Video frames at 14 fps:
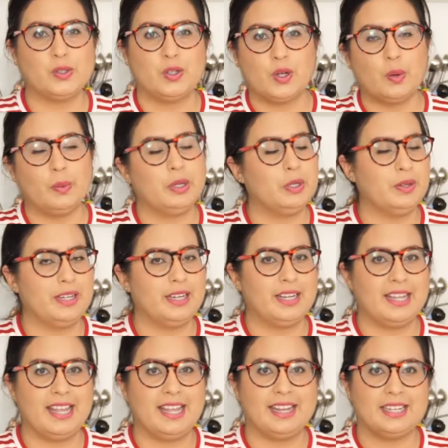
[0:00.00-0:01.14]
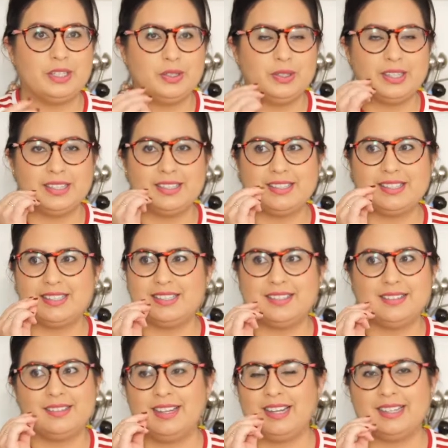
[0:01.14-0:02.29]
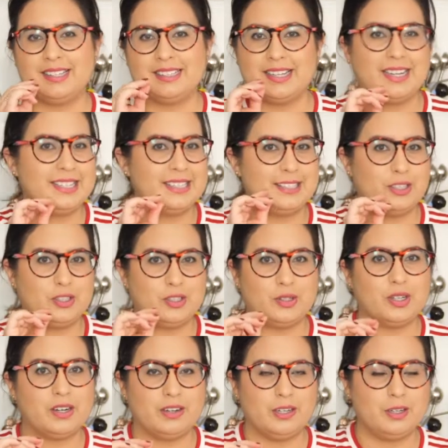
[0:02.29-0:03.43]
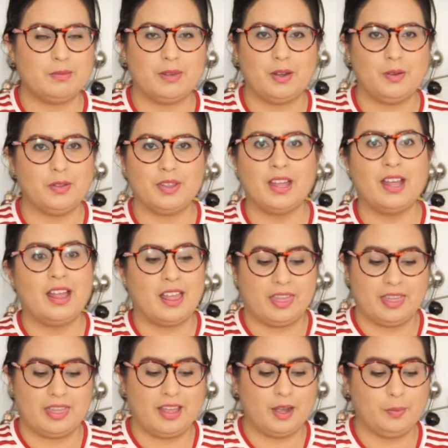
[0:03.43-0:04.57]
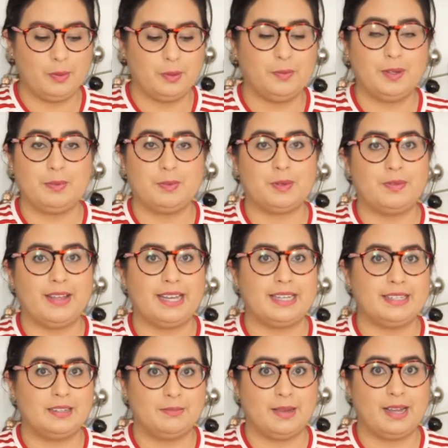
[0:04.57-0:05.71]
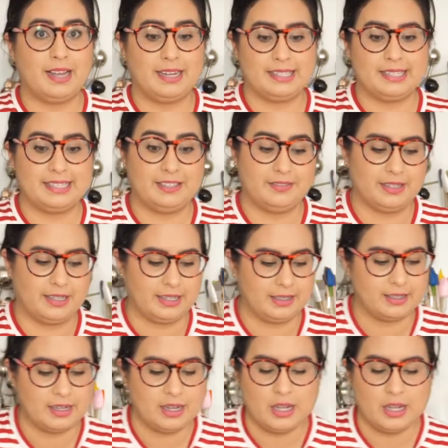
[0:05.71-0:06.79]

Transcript: you know when you eat a cake and you can like taste the sugar in your mouth, that will be prevented by sieving it.